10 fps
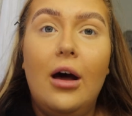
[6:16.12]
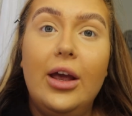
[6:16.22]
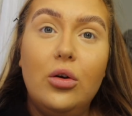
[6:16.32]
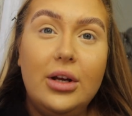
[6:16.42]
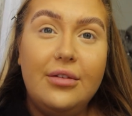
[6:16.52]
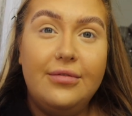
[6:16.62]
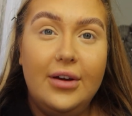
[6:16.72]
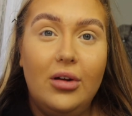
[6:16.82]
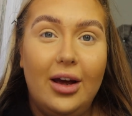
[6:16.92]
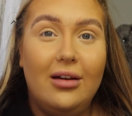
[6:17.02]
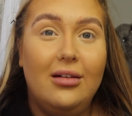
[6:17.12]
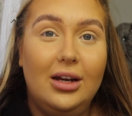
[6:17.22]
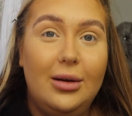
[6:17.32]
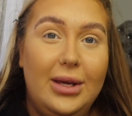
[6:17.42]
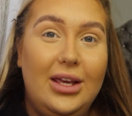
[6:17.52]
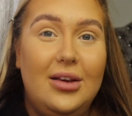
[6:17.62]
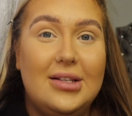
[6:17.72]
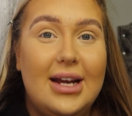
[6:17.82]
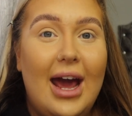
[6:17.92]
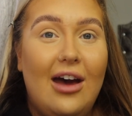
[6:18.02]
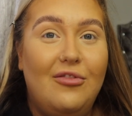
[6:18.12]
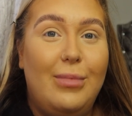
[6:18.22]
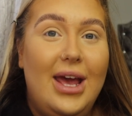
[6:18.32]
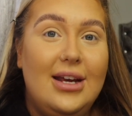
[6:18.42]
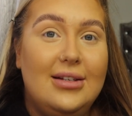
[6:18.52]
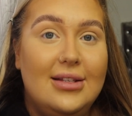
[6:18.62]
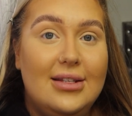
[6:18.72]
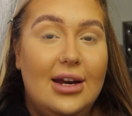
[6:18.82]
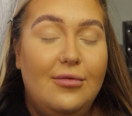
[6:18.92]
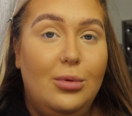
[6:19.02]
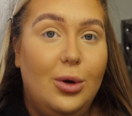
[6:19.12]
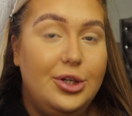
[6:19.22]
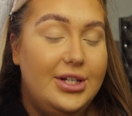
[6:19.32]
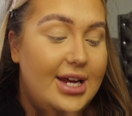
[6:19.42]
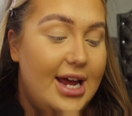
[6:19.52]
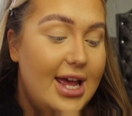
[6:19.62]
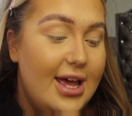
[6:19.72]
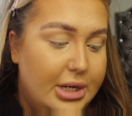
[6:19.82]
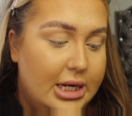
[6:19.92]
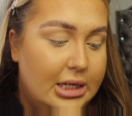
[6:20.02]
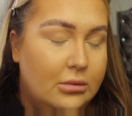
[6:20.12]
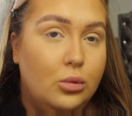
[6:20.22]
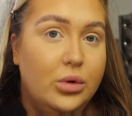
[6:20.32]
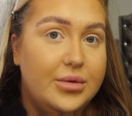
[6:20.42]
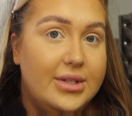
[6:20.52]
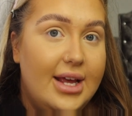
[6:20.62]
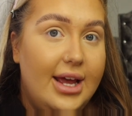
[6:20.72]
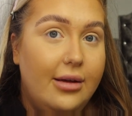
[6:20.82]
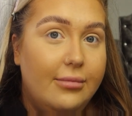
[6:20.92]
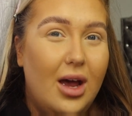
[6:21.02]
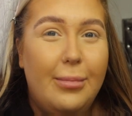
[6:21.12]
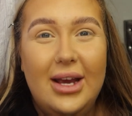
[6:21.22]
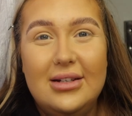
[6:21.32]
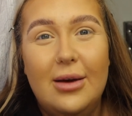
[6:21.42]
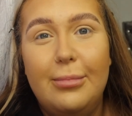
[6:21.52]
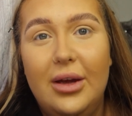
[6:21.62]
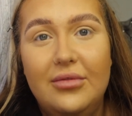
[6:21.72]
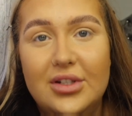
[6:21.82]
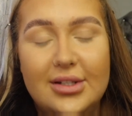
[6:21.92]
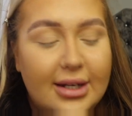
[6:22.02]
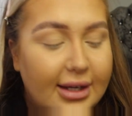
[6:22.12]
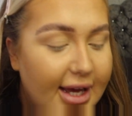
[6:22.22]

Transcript: I already feel like I'm going to be using half baked instead of blondie, but we'll see. I picked up both just in